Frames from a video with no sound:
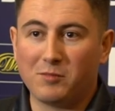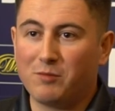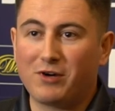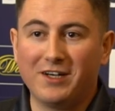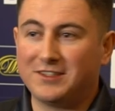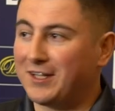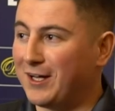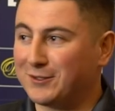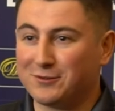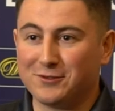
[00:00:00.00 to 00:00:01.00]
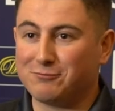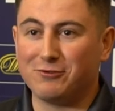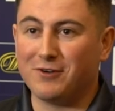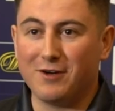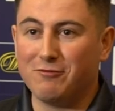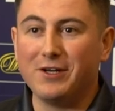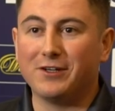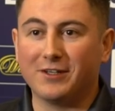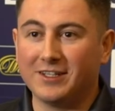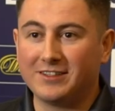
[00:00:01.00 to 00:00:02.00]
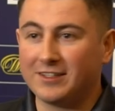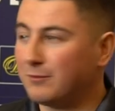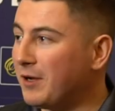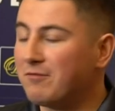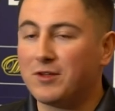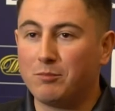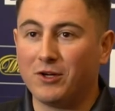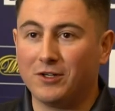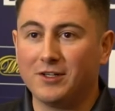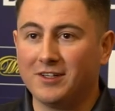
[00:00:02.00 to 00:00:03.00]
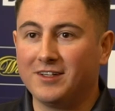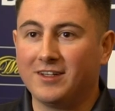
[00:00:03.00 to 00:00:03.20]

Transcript: My practice darts was unreal until we went for the ball.